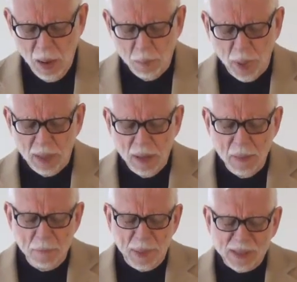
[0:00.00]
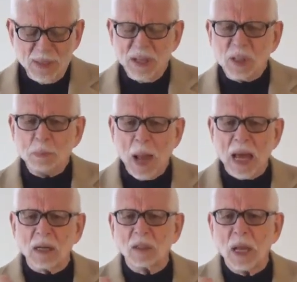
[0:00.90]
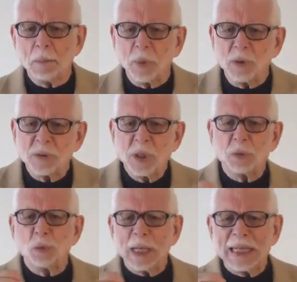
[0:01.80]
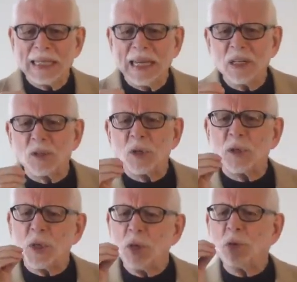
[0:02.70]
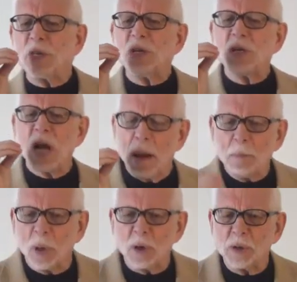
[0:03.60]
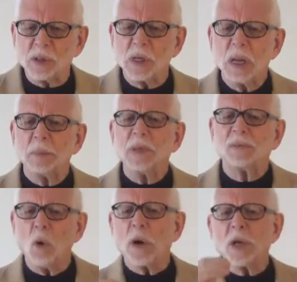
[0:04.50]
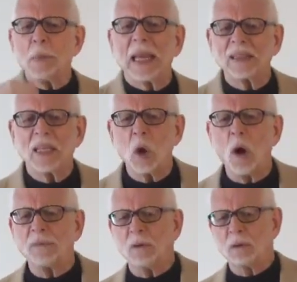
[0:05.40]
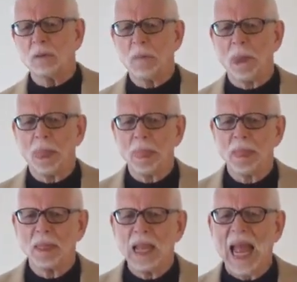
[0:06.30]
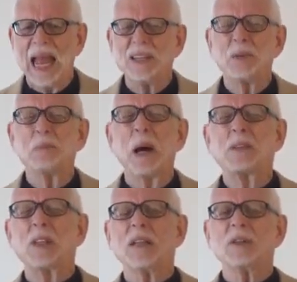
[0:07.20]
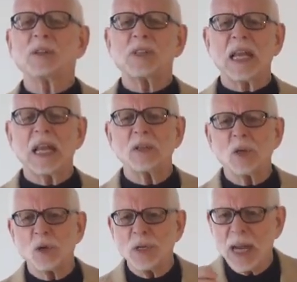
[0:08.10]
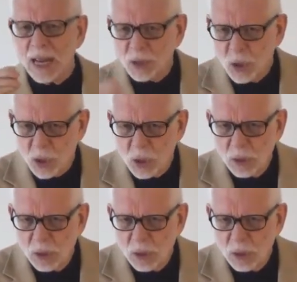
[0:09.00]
But business model numbers, you really need to do the numbers before you make the offer. And you must understand your niche